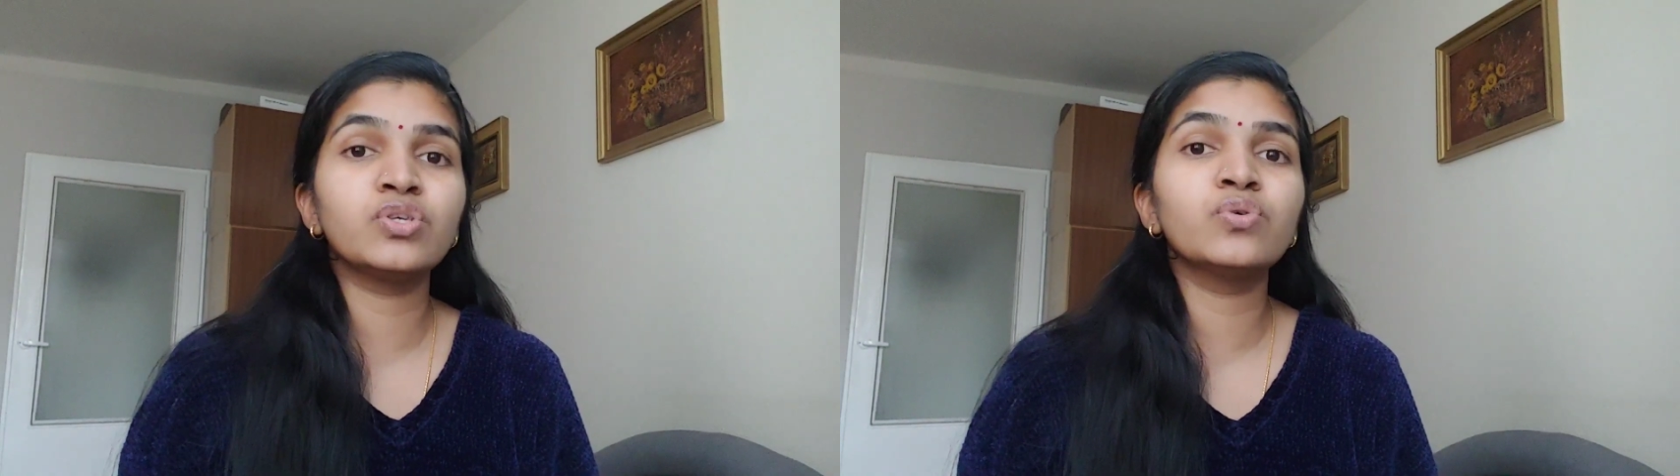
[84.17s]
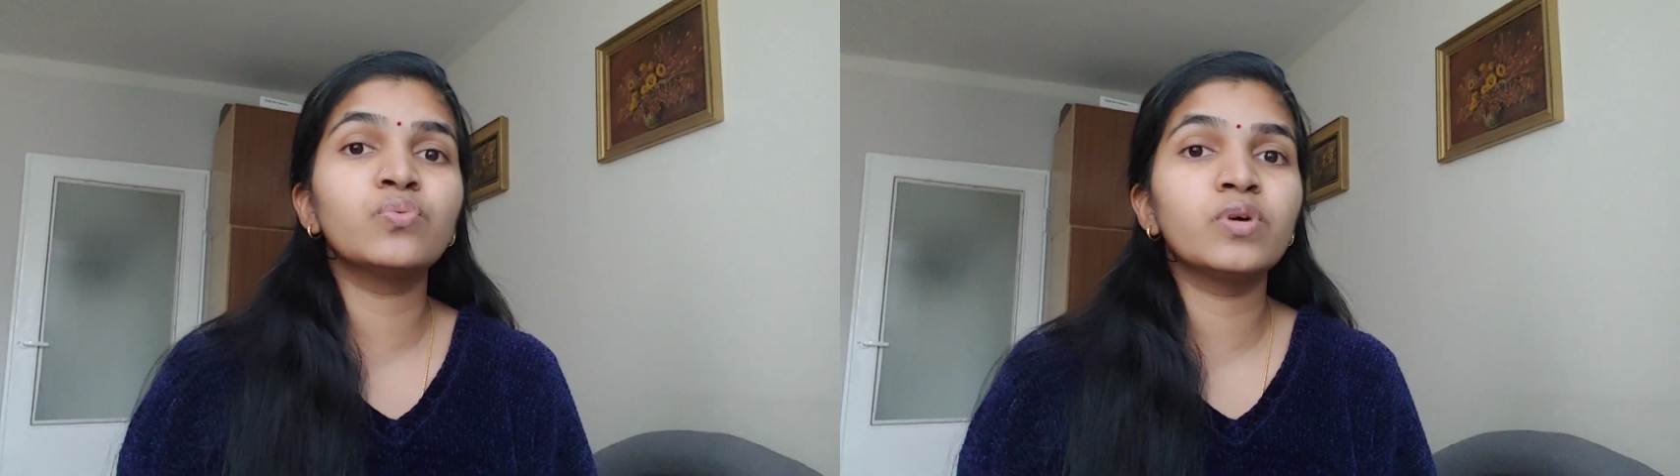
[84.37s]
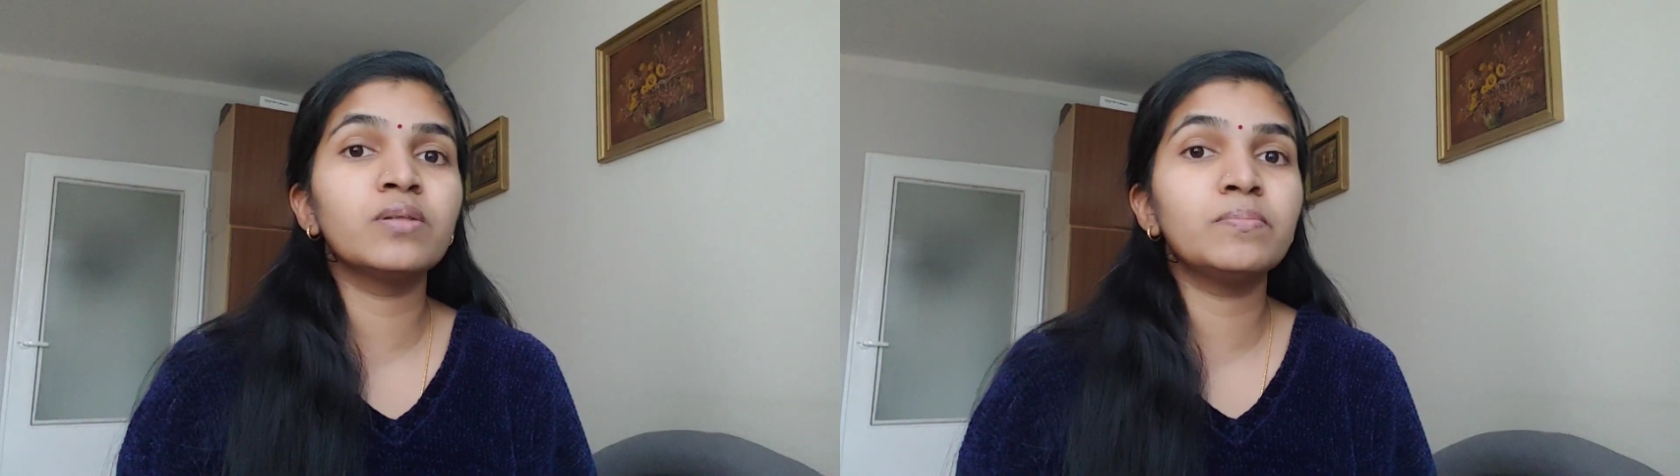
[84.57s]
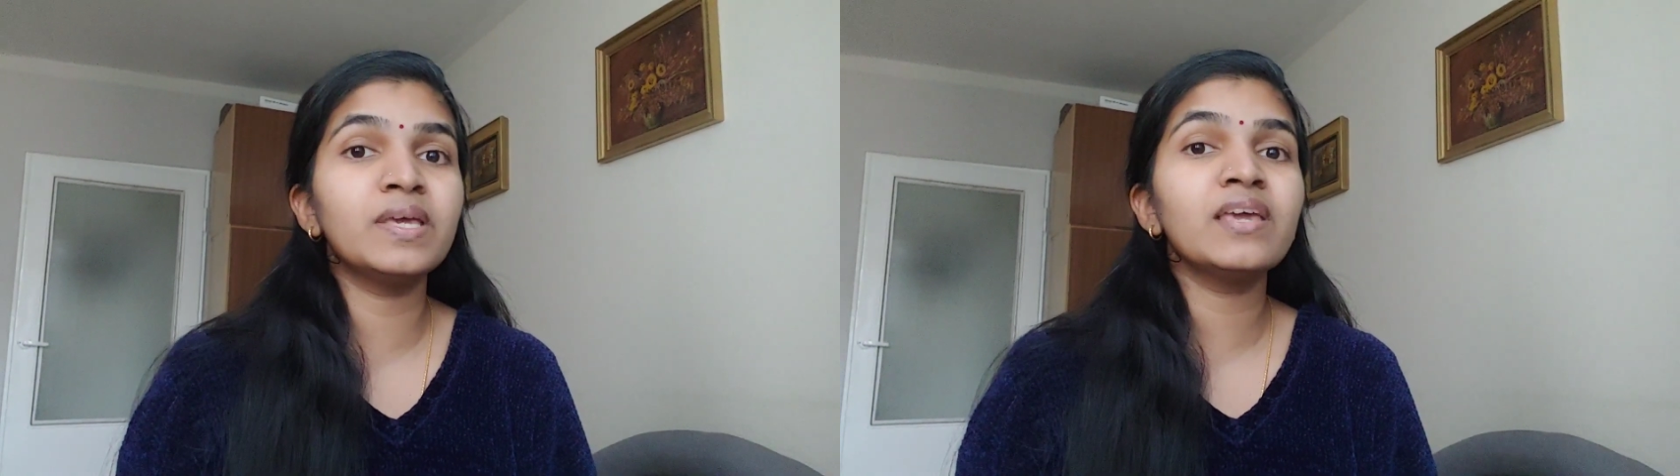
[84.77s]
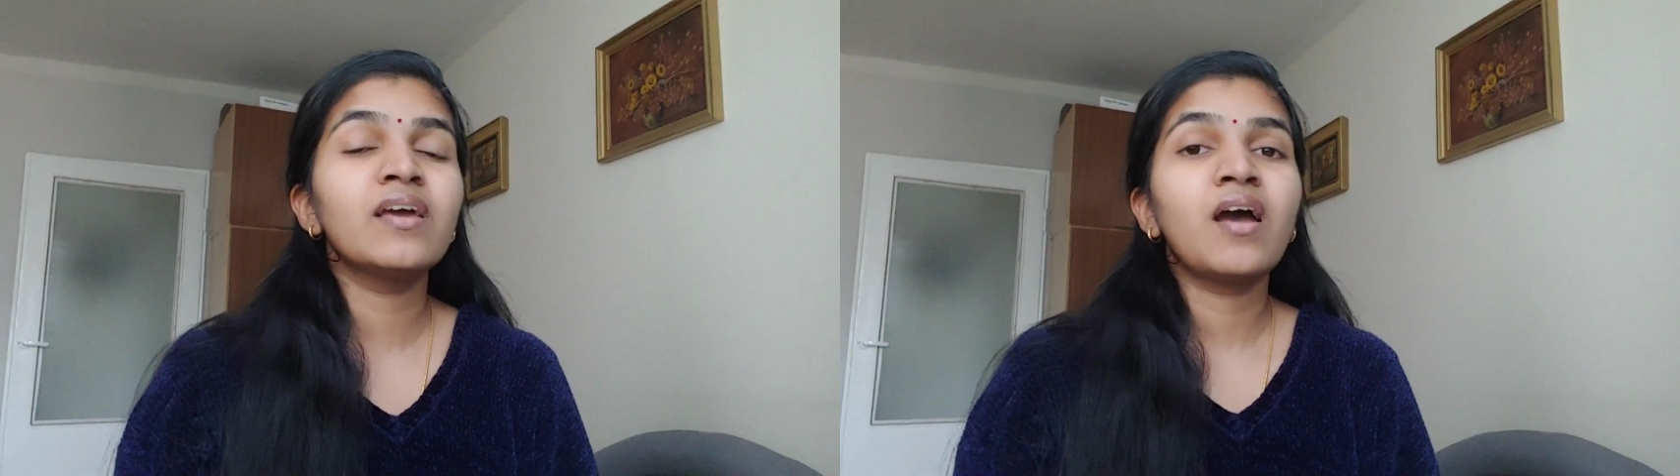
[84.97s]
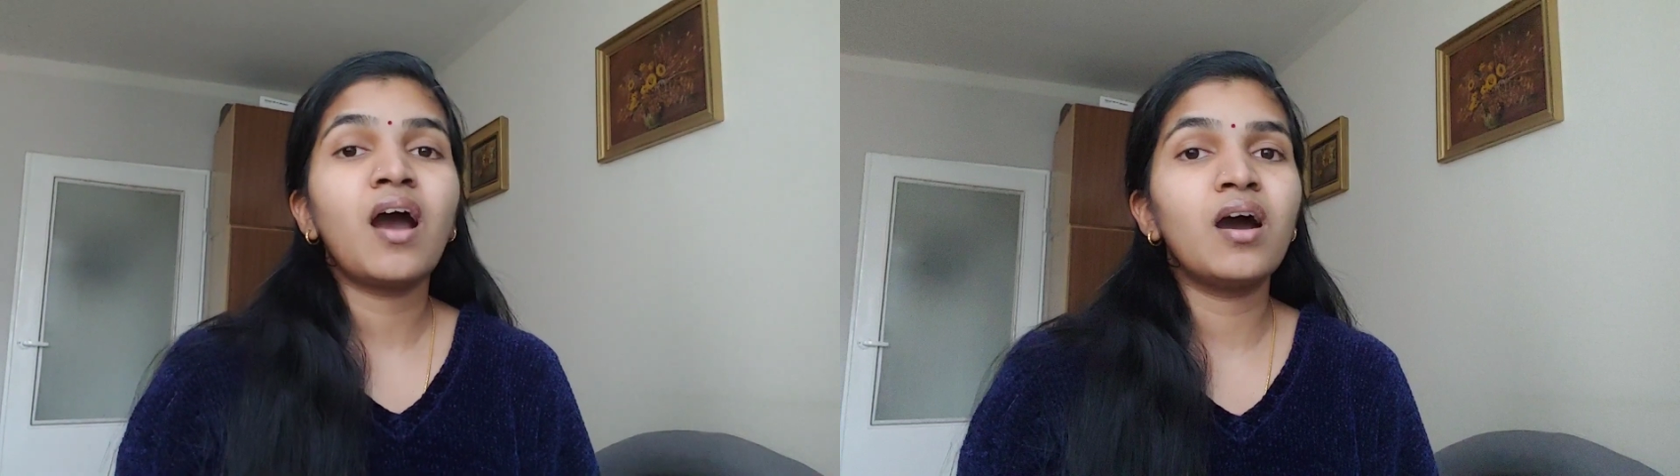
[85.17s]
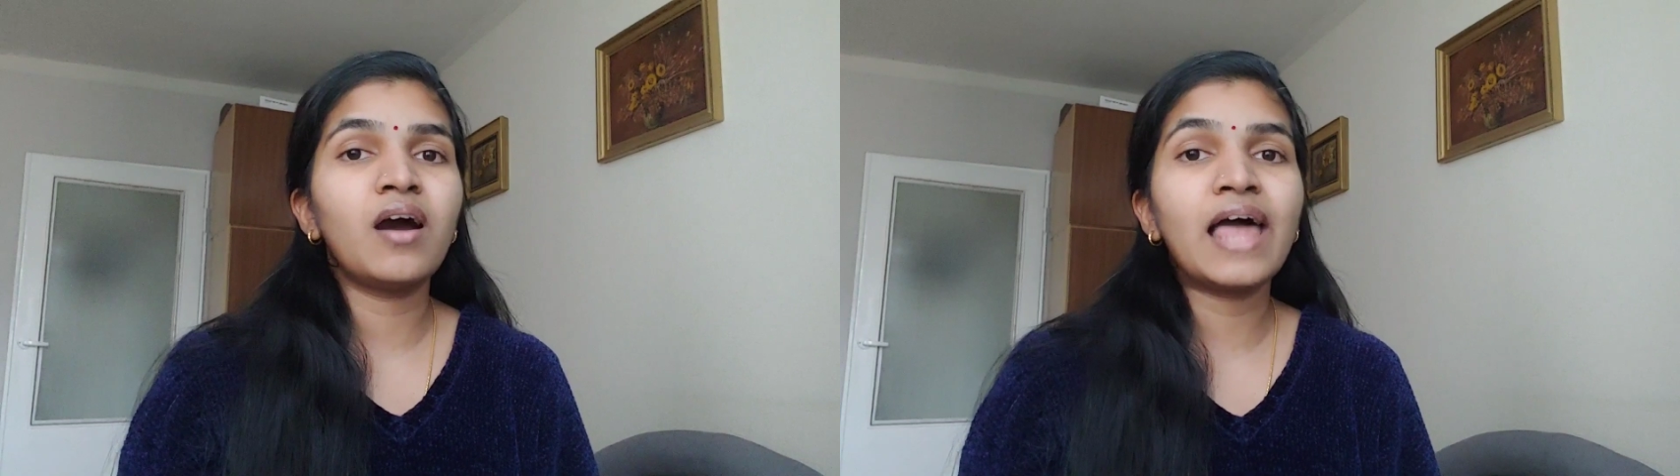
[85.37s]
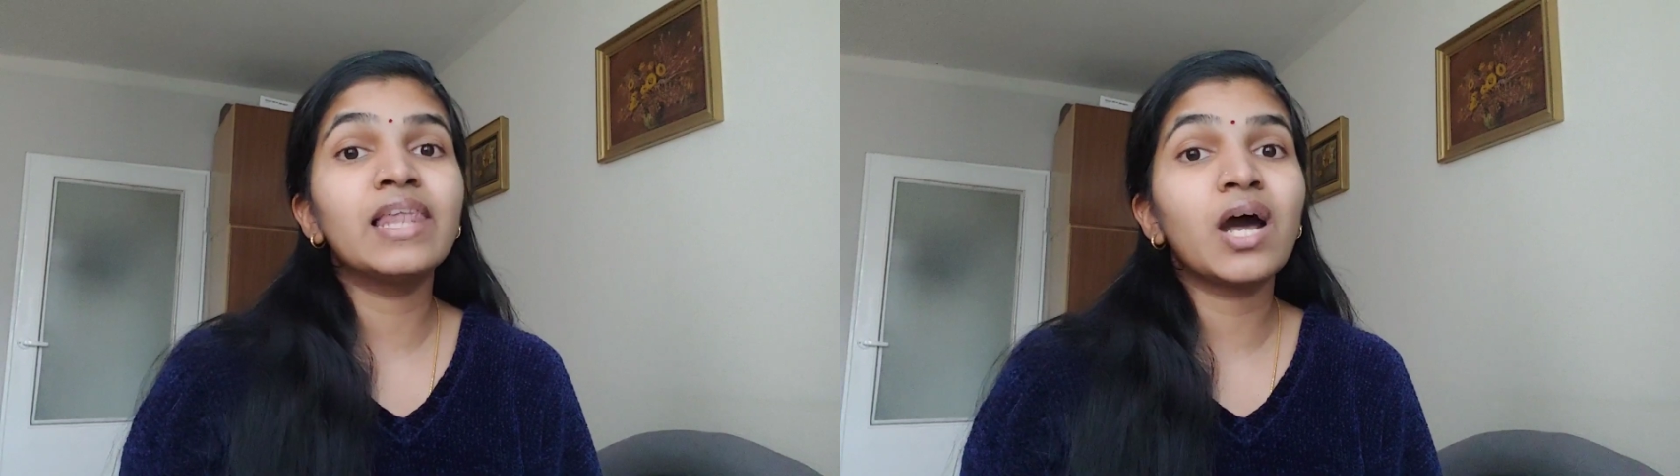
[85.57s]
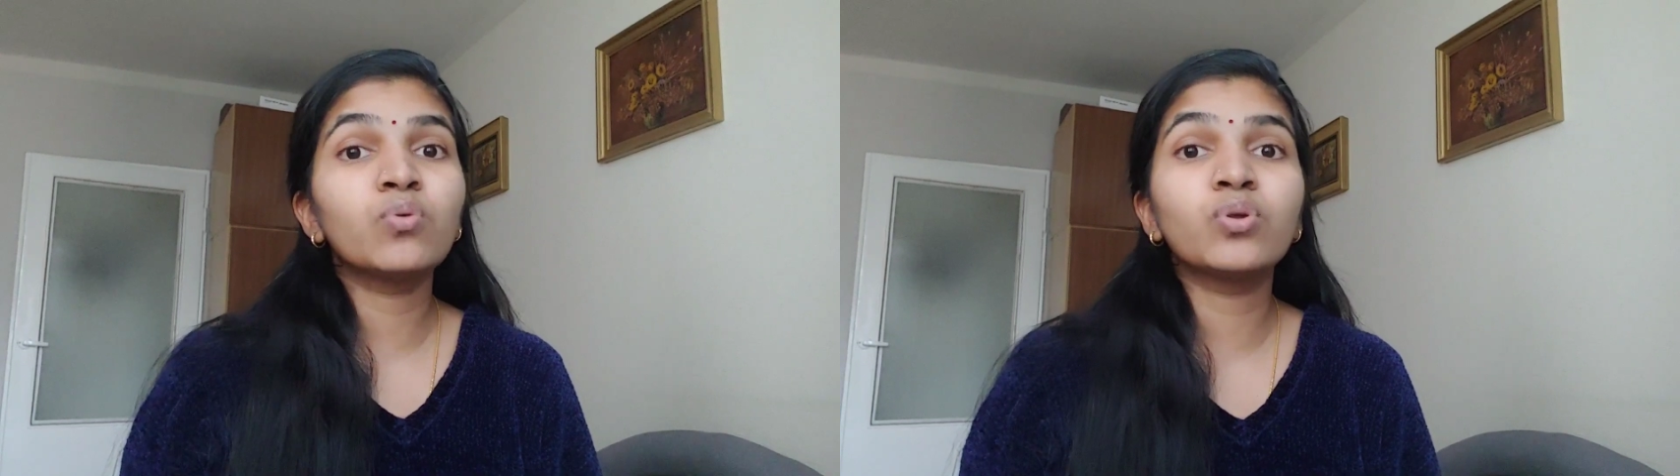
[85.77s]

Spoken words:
you will be allowed